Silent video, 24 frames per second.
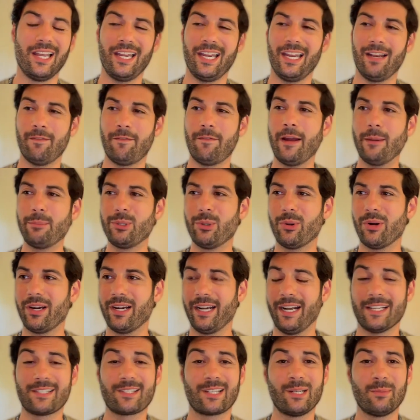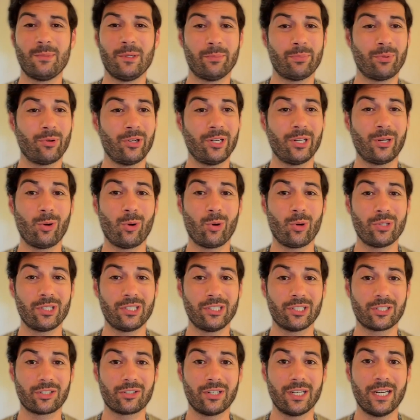in February, it's going to be pretty cold in
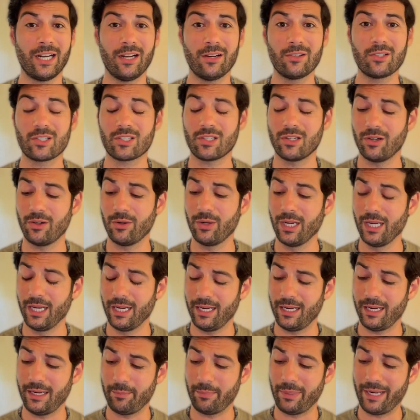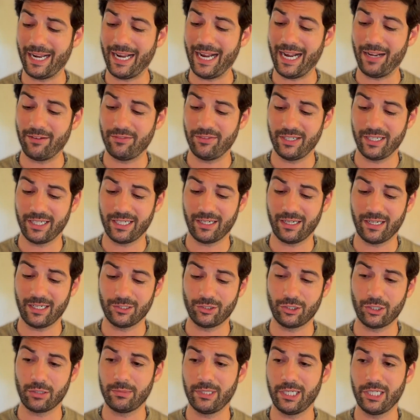your greenhouse. So by having a
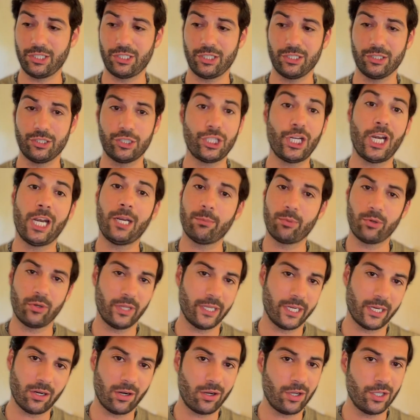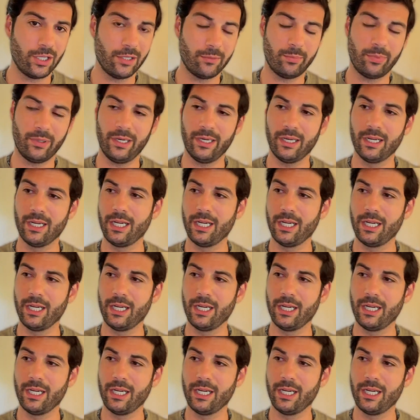germination chamber, they call it, but